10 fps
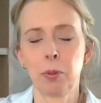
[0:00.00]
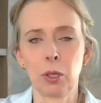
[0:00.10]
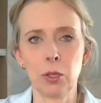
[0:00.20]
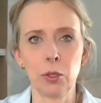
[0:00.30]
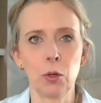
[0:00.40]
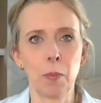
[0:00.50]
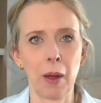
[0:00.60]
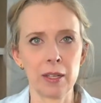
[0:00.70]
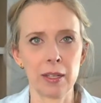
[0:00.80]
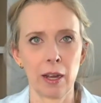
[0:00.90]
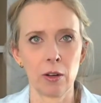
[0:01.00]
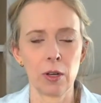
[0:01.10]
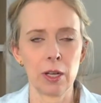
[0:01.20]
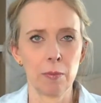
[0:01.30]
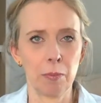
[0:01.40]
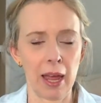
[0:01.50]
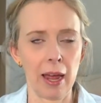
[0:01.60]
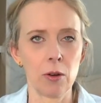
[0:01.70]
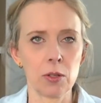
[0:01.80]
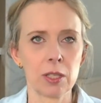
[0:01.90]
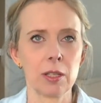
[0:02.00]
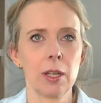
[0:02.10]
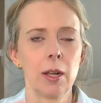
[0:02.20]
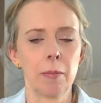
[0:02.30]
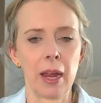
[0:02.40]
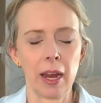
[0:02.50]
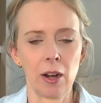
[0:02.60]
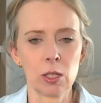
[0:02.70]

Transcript: blue button-down blouse. My hair is